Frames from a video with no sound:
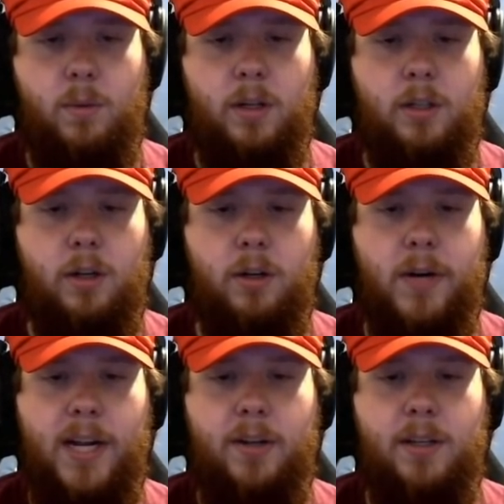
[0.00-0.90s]
We're gonna turn
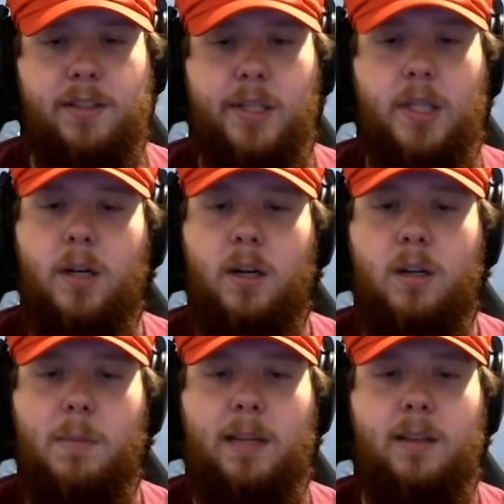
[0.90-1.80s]
around. It's a little
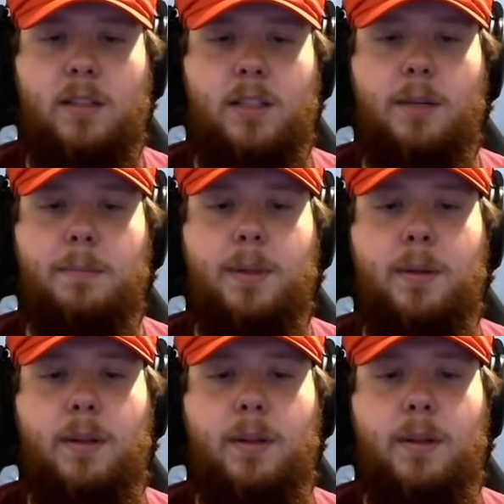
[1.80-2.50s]
hard to make this jump